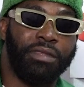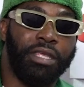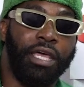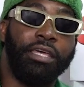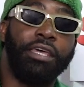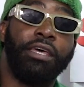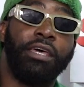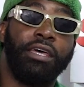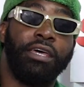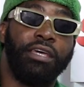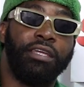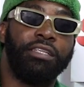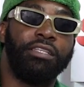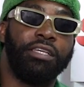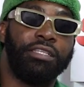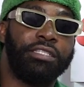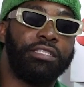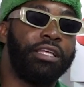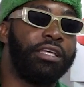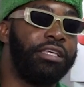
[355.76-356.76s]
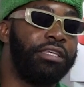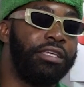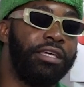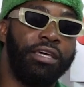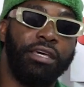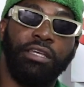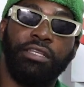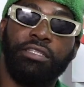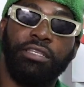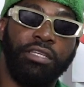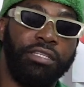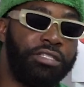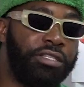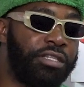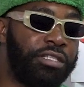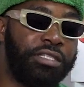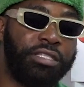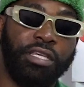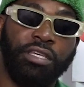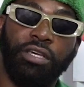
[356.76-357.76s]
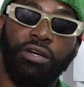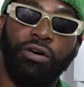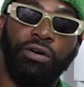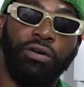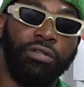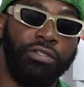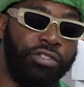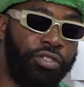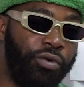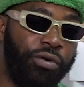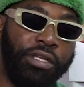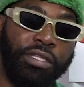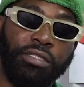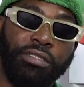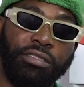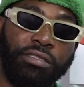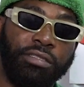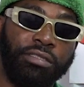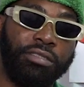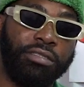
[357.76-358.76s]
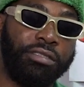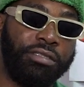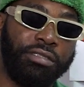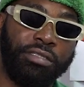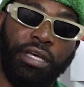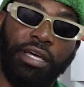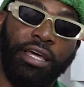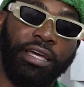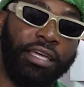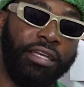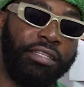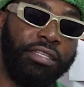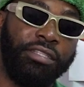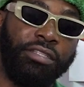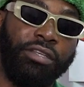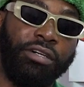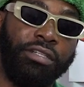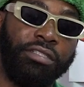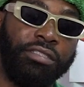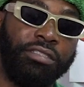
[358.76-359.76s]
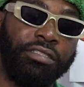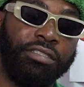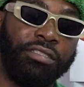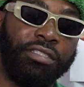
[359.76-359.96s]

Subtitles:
Just say, oh, do it, and I get it done